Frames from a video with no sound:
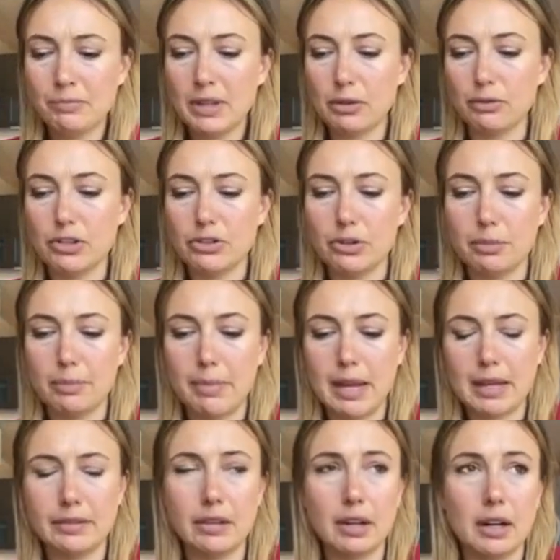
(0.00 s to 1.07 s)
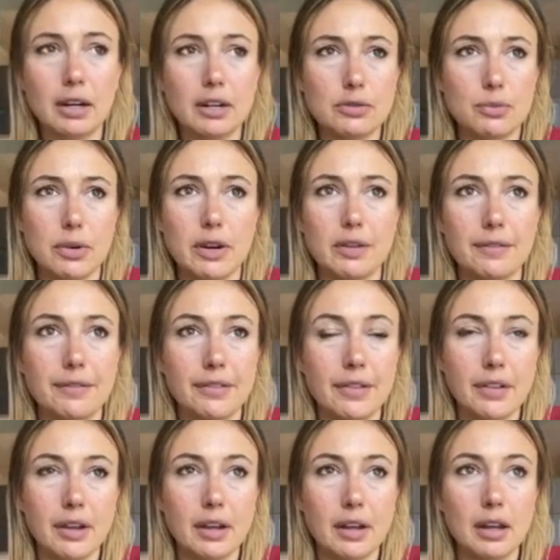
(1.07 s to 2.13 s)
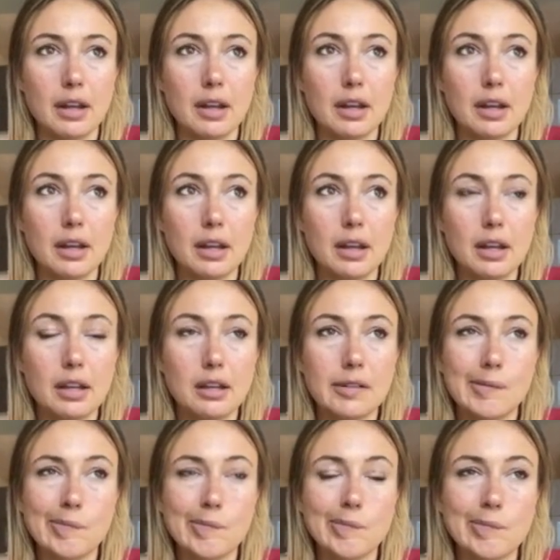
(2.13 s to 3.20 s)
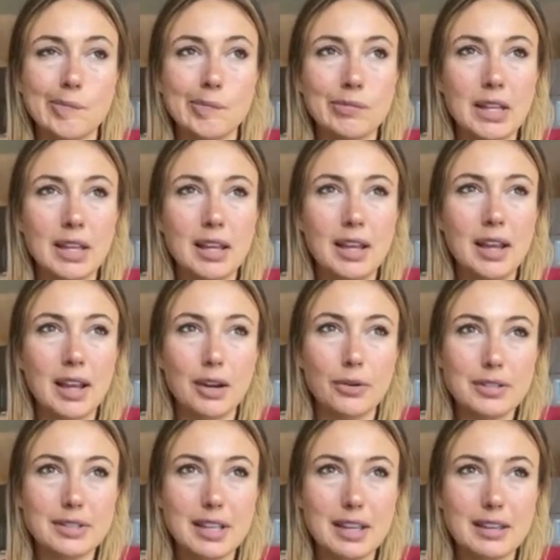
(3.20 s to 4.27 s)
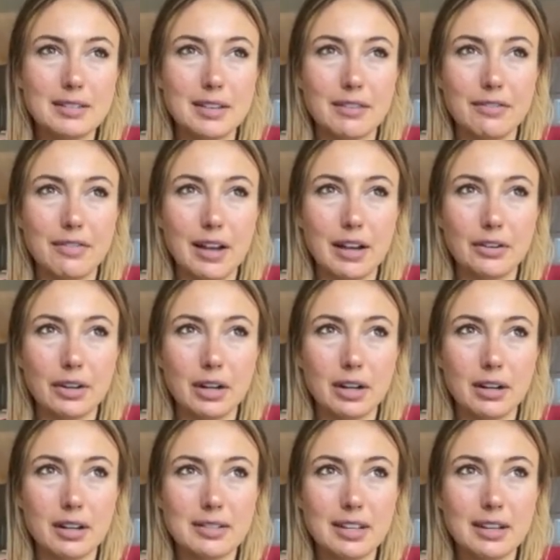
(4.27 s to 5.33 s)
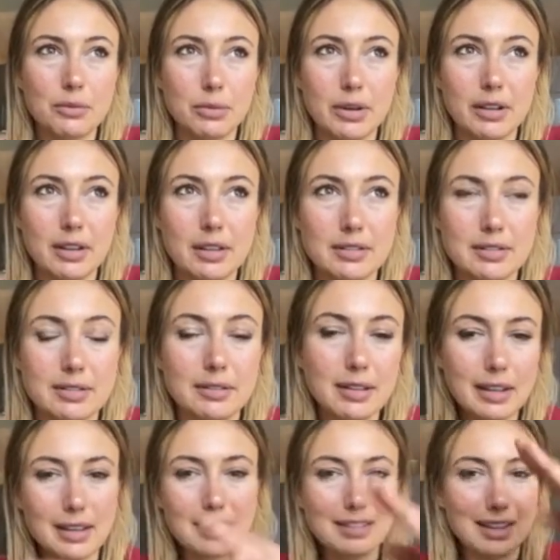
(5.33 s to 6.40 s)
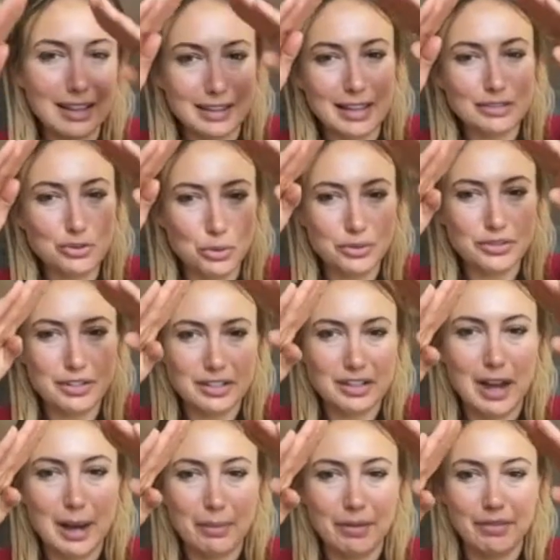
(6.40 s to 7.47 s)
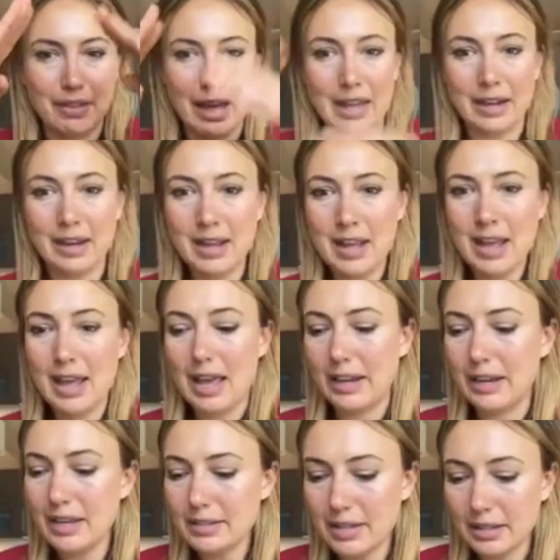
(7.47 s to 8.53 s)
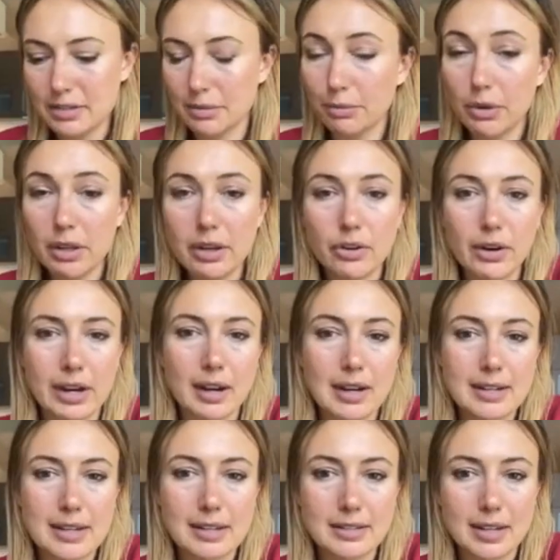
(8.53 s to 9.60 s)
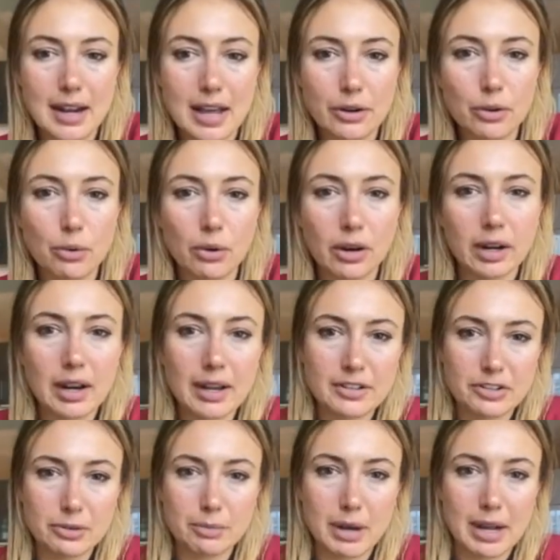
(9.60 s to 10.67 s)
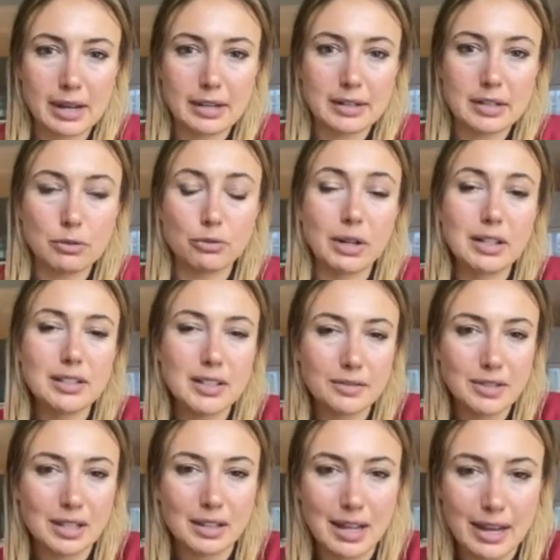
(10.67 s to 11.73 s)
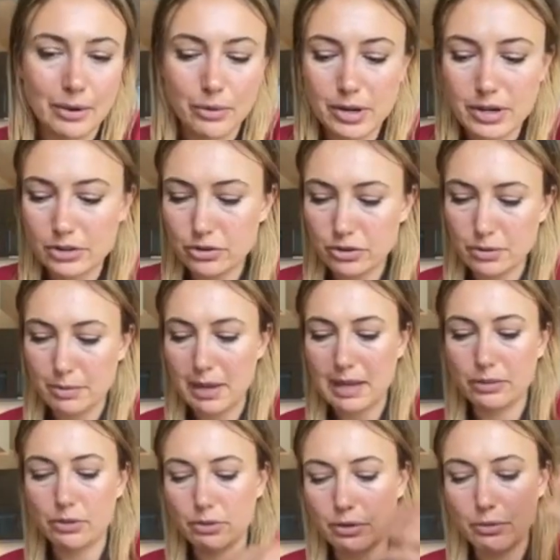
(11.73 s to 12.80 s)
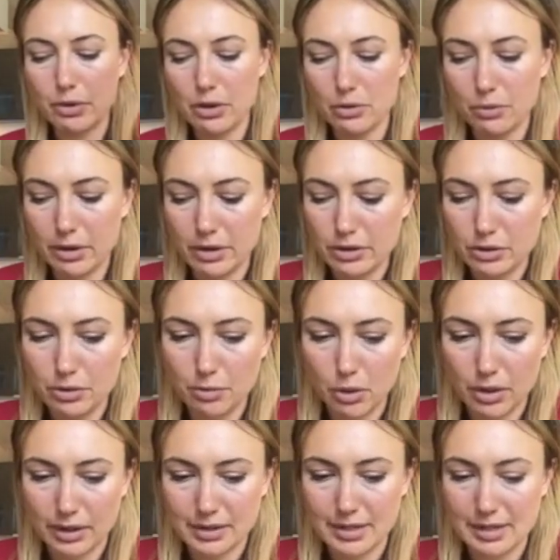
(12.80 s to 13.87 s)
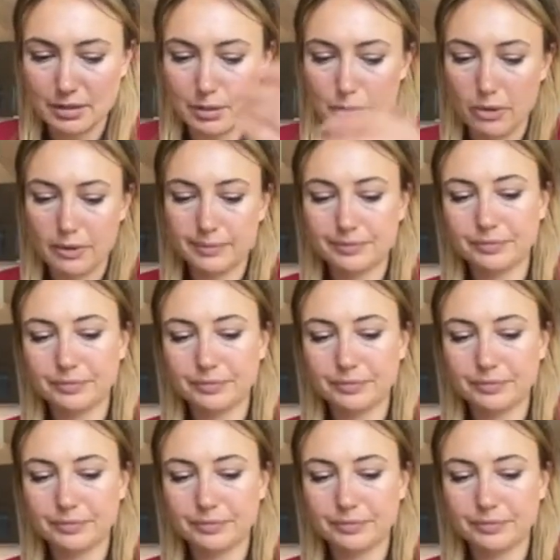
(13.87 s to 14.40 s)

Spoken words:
Richard Bandler is one of the, I want to say he's the founder. He's like he's like towards the top of that. And he's got some really great ideas on how to organize your mind relative to language to make doing what you want to do more accessible.